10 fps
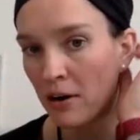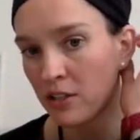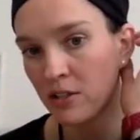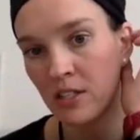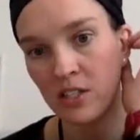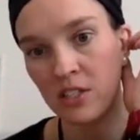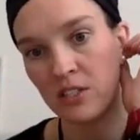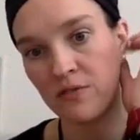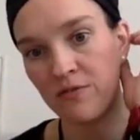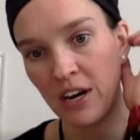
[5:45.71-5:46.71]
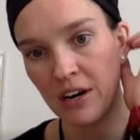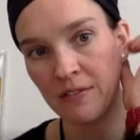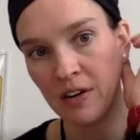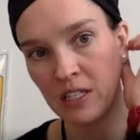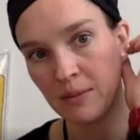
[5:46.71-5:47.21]
So this is very,
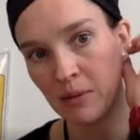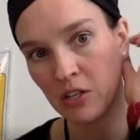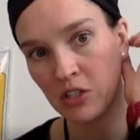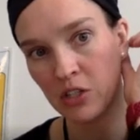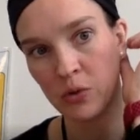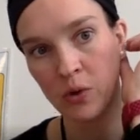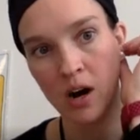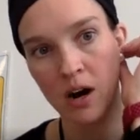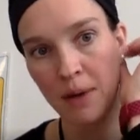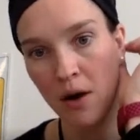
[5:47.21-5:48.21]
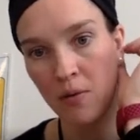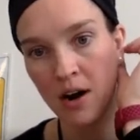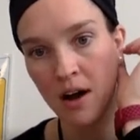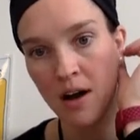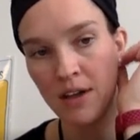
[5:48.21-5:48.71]
very similar to our
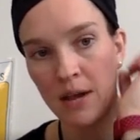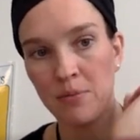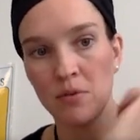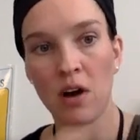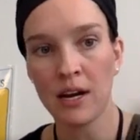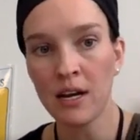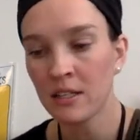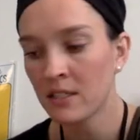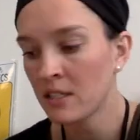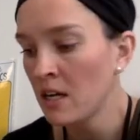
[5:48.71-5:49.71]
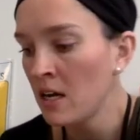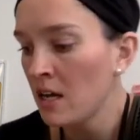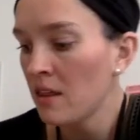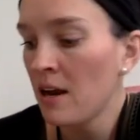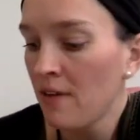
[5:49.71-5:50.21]
power of a product, that if